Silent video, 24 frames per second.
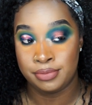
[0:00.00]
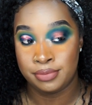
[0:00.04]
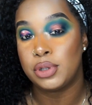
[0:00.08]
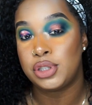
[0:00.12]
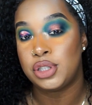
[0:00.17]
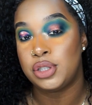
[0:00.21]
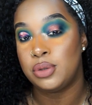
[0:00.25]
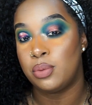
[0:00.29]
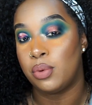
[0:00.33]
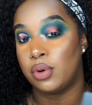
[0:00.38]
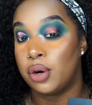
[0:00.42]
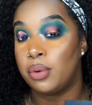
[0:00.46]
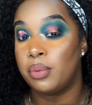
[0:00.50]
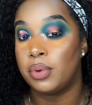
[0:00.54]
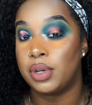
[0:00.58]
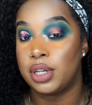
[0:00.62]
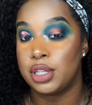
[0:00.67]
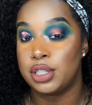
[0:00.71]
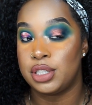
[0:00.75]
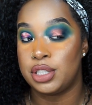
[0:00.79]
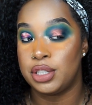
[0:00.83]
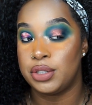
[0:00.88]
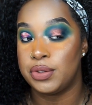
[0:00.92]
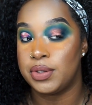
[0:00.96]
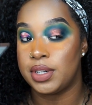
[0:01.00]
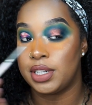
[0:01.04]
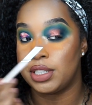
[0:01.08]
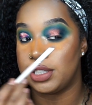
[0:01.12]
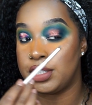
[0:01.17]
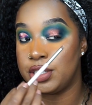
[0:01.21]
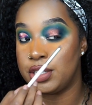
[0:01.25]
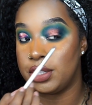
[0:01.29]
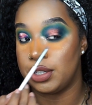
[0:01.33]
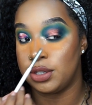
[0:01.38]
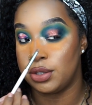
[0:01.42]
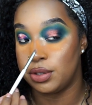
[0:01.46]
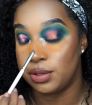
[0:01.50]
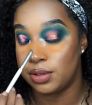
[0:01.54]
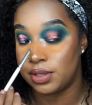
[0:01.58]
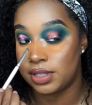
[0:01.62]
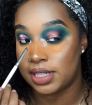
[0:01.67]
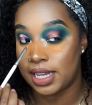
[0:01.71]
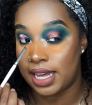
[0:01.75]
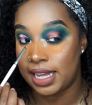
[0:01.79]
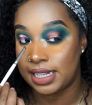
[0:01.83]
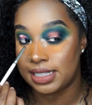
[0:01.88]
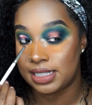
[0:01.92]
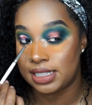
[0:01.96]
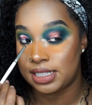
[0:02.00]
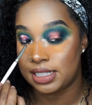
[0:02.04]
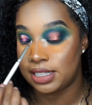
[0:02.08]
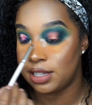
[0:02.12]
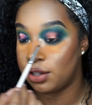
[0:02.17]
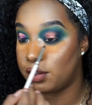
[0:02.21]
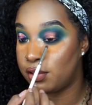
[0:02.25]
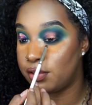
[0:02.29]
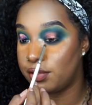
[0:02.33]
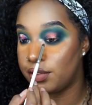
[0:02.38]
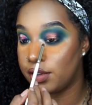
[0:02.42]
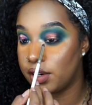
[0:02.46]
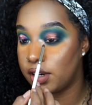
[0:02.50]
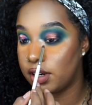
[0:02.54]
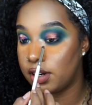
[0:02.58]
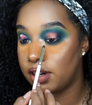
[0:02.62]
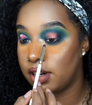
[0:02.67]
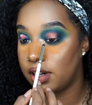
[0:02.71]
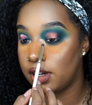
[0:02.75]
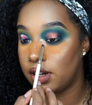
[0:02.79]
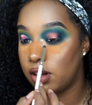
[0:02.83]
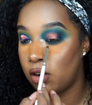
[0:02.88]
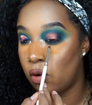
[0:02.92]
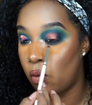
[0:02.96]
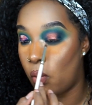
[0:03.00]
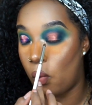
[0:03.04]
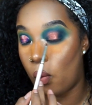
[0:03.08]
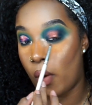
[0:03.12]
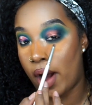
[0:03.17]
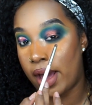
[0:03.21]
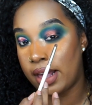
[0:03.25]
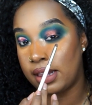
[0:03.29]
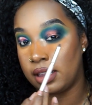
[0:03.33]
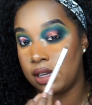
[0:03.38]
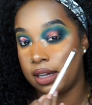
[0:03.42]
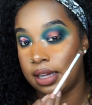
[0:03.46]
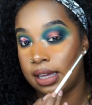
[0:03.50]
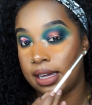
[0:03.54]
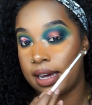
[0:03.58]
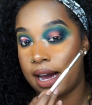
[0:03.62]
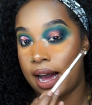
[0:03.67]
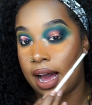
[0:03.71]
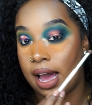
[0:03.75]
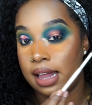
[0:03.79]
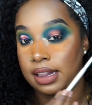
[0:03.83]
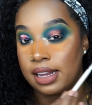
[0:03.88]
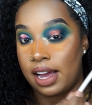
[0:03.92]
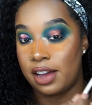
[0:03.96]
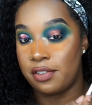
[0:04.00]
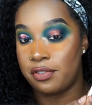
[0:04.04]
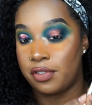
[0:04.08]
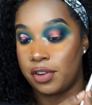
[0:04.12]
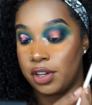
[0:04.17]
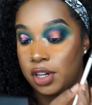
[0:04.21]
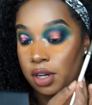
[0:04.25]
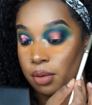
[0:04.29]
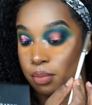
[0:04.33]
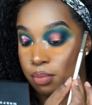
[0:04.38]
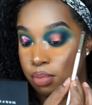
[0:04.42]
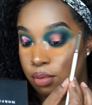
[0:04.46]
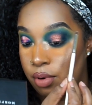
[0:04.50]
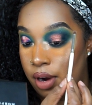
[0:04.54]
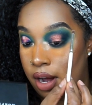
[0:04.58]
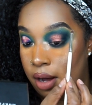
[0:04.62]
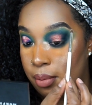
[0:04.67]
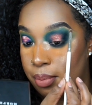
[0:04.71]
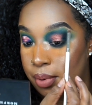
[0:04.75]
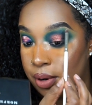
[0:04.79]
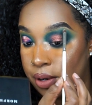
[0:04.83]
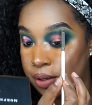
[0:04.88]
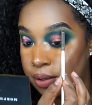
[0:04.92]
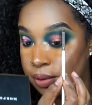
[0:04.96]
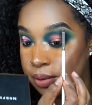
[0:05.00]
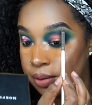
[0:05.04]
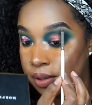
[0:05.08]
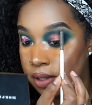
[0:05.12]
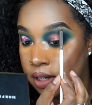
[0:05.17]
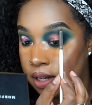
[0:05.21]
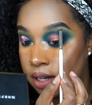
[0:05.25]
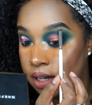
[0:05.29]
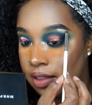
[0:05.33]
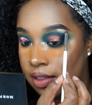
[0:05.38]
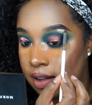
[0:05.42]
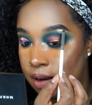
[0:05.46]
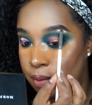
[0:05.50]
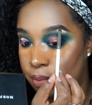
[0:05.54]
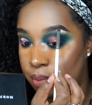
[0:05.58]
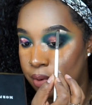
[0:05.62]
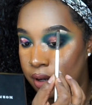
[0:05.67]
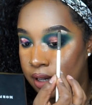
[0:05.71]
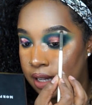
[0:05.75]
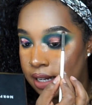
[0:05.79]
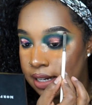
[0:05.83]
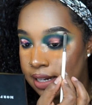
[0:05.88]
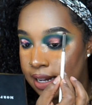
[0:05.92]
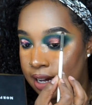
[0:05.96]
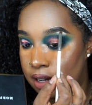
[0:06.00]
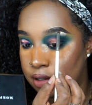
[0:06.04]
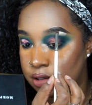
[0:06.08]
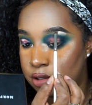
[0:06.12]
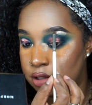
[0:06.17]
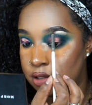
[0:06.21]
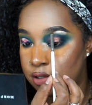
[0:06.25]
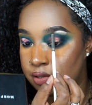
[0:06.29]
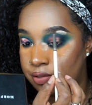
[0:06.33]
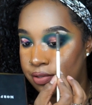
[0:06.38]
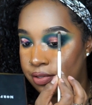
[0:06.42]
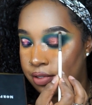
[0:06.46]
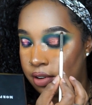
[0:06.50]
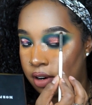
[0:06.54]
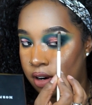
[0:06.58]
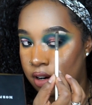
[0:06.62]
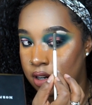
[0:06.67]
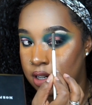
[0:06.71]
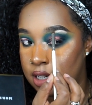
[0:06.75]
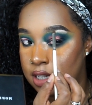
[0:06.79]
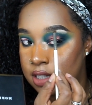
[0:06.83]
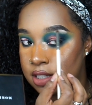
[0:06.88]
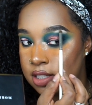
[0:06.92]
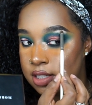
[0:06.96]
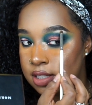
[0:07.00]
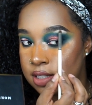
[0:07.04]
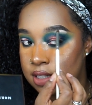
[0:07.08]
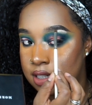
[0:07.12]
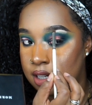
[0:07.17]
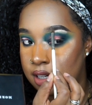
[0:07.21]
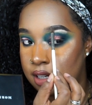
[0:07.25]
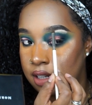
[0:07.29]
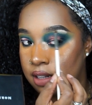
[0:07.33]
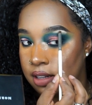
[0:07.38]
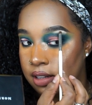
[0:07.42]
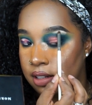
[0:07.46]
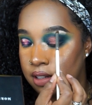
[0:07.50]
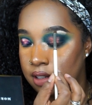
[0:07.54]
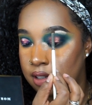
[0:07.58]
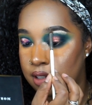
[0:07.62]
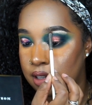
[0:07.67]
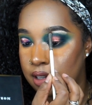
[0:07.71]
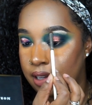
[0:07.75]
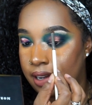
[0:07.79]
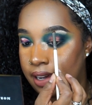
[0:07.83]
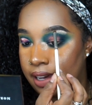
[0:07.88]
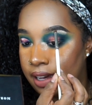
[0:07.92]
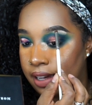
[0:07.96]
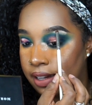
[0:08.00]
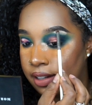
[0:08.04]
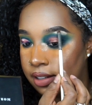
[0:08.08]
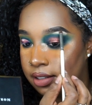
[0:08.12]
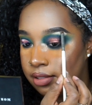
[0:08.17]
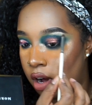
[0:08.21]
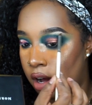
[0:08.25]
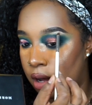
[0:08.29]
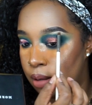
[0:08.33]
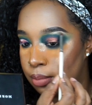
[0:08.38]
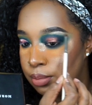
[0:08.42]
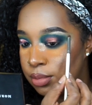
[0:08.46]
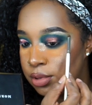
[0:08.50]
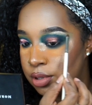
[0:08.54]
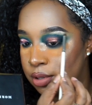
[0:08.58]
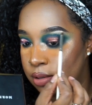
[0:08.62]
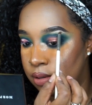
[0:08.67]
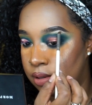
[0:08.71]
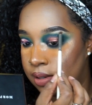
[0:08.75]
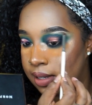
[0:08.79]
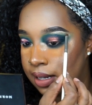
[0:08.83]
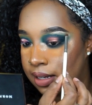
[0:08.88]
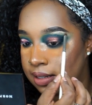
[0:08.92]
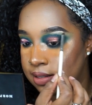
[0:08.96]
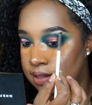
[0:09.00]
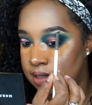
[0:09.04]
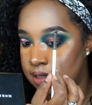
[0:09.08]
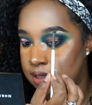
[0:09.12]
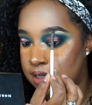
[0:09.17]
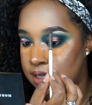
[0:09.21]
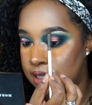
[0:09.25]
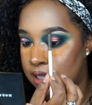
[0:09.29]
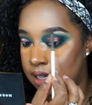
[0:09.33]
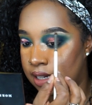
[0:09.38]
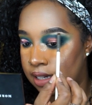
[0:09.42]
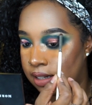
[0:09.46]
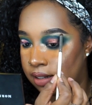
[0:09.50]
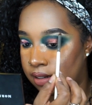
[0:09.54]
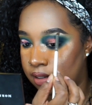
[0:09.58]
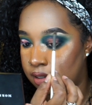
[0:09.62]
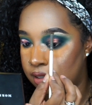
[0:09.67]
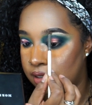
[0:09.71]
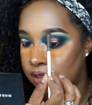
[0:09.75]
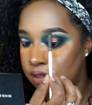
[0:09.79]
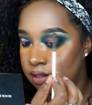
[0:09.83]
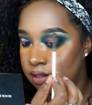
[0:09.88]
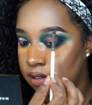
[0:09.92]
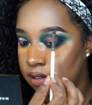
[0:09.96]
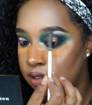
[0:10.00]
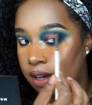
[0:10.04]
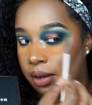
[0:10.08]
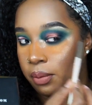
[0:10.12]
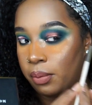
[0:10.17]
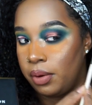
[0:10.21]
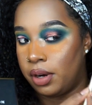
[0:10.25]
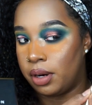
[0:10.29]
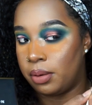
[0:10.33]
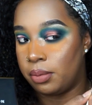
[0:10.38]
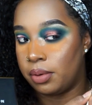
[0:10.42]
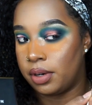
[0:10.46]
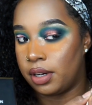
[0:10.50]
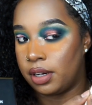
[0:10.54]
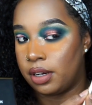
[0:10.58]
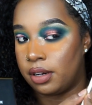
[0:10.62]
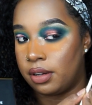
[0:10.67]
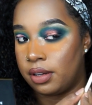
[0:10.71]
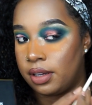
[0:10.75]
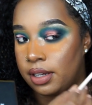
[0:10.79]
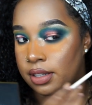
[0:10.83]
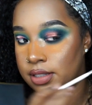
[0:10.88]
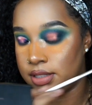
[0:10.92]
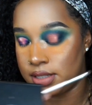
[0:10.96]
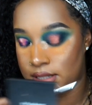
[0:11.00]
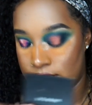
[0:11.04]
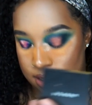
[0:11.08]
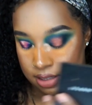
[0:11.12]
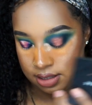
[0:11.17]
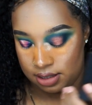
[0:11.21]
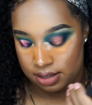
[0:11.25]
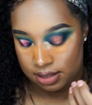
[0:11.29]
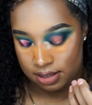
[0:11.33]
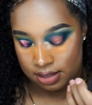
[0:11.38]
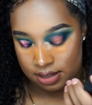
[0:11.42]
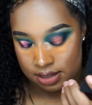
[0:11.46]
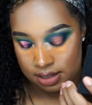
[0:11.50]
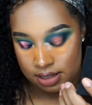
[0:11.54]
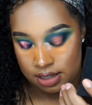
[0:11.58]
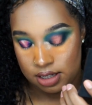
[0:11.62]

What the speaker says: What you won't want to do is use a silver white looking highlight for your brow bone and then bring it down too far. It's just gonna look like 2010. Like, we don't want to go there, sis.